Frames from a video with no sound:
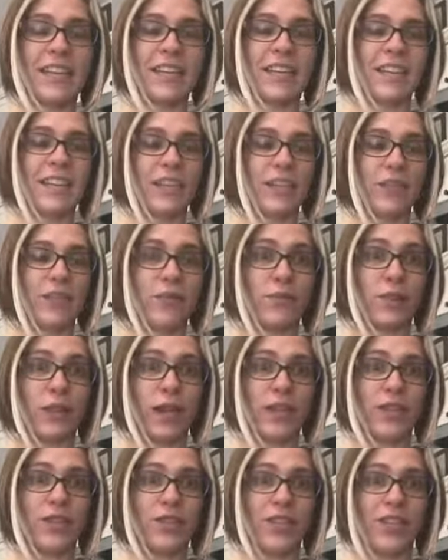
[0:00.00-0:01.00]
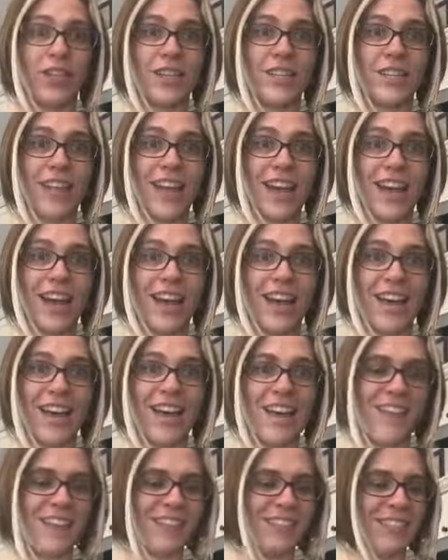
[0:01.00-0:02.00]
then it's fresh.
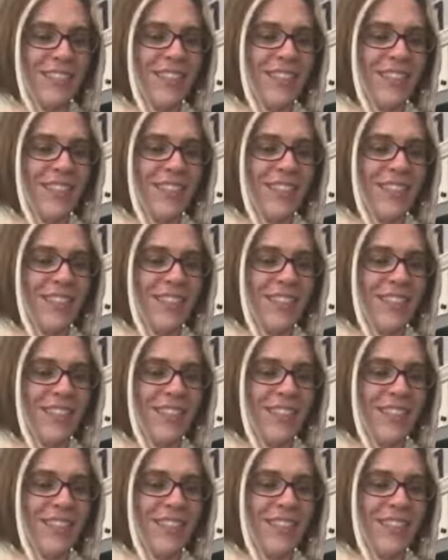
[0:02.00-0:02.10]
Ta-da!